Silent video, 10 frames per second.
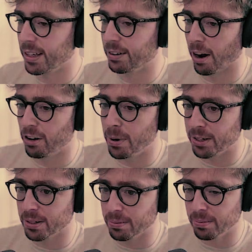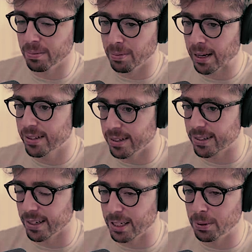environment
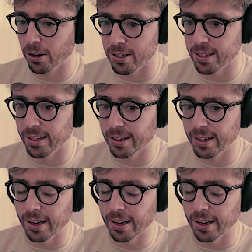matters is because it